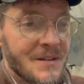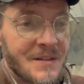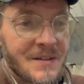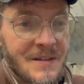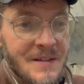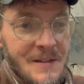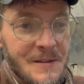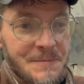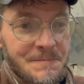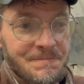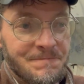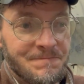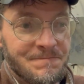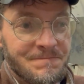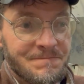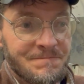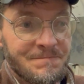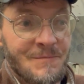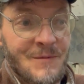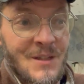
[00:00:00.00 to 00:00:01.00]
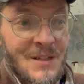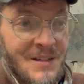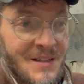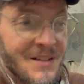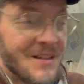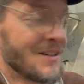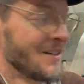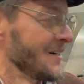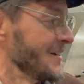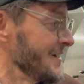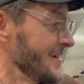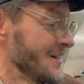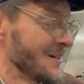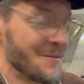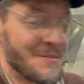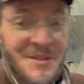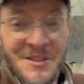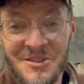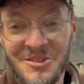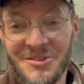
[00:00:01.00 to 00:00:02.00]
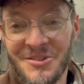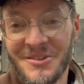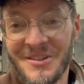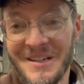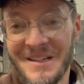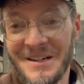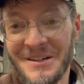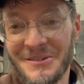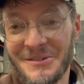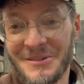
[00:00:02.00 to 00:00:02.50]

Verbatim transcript: Um, and I'm not sure that I would